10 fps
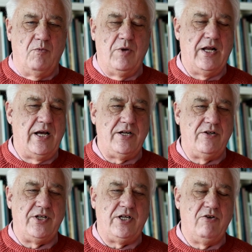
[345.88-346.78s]
Well, I
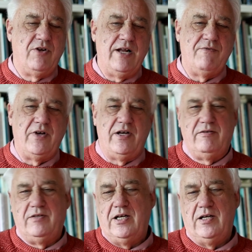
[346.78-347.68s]
don't think you can ever
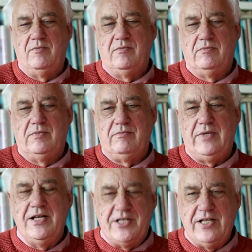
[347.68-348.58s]

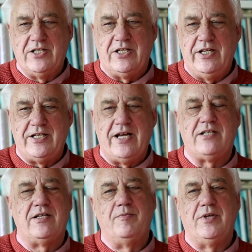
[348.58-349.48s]
intensely attack
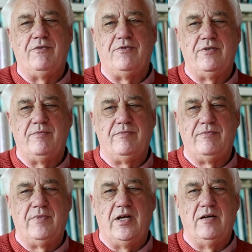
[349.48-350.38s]
something for
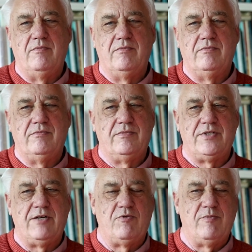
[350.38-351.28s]

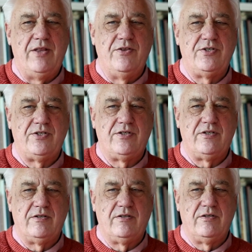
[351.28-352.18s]
several months
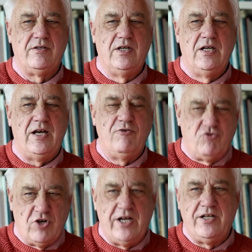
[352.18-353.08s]
and
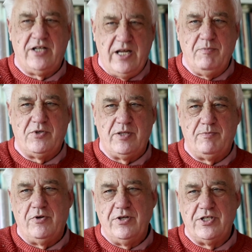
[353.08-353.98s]
try and keep to the
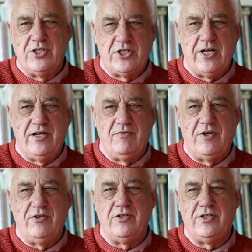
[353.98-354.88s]
point and stay in
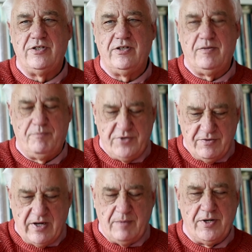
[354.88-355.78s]
focus and
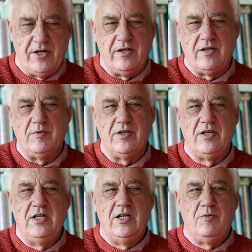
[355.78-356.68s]
develop an argument
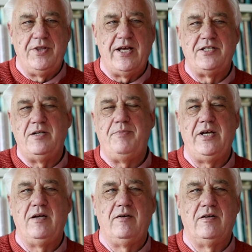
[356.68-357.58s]
without it
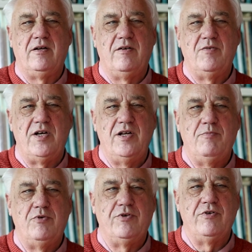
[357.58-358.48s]
being an
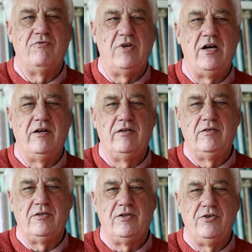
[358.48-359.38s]
important rung
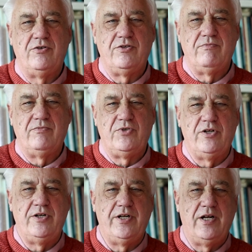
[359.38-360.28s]
on your
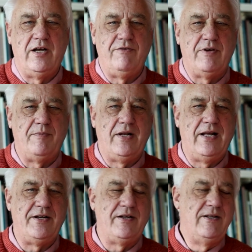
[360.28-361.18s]
journey in life up the
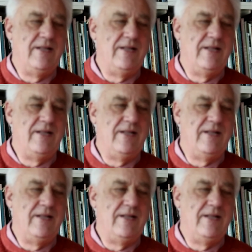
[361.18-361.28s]
ladder.